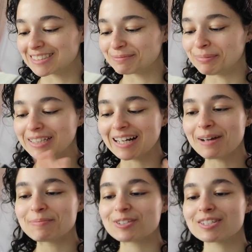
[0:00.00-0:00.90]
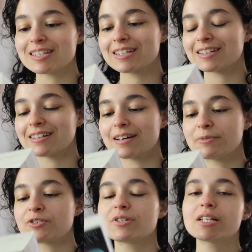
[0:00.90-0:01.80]
But I'm just like, I'm
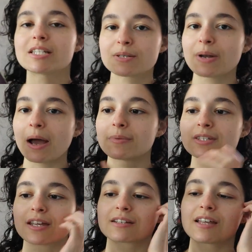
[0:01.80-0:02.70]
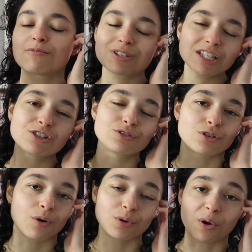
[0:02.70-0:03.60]
intrigued to see what happens next. I really
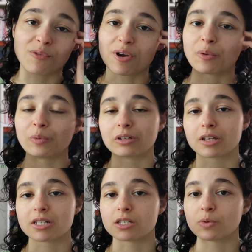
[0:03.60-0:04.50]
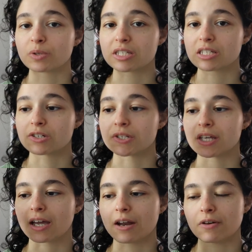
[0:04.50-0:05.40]
don't know if I will continue with the series.
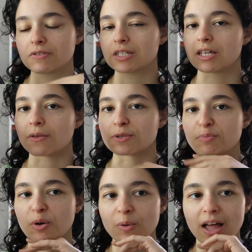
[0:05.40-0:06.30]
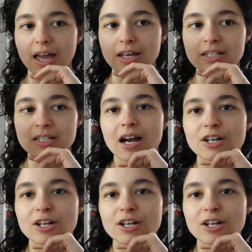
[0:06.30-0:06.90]
I kind of have to see how this book will end.